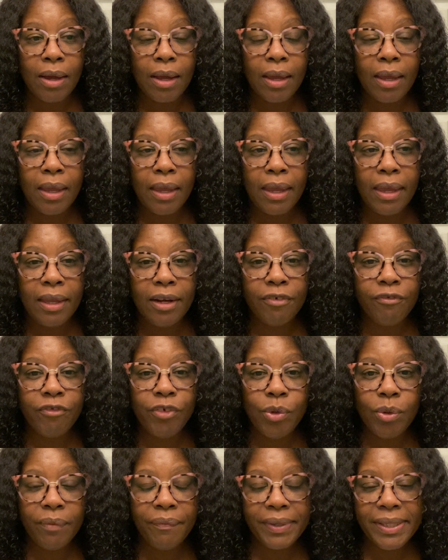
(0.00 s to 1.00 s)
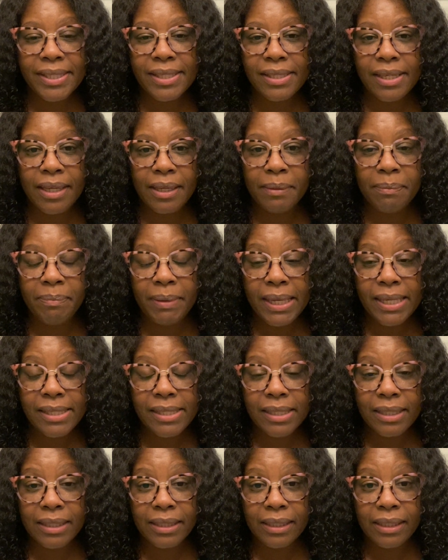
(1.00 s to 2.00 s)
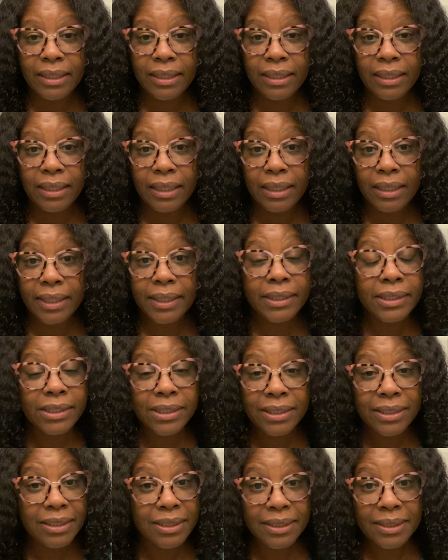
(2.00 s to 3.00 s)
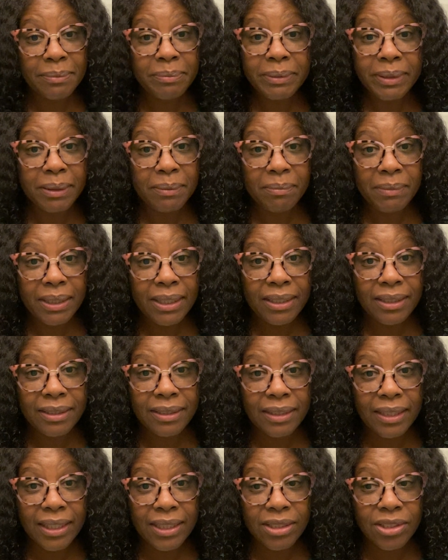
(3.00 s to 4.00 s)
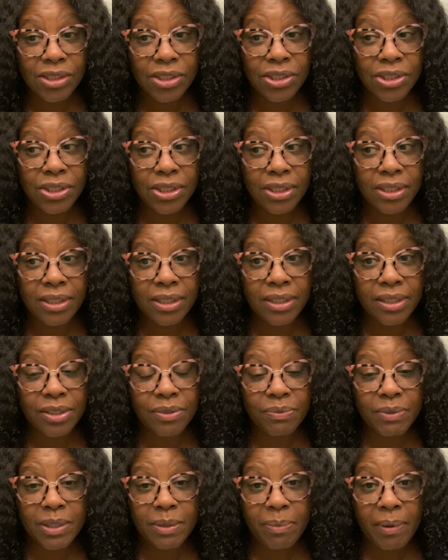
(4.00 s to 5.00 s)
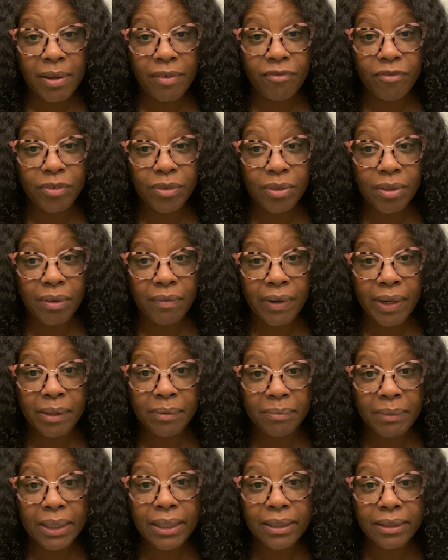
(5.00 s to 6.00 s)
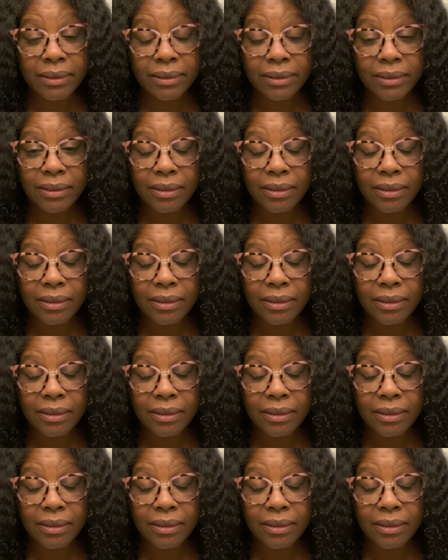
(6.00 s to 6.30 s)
And a few of us said basically it could just simply mean that she is respectful around men.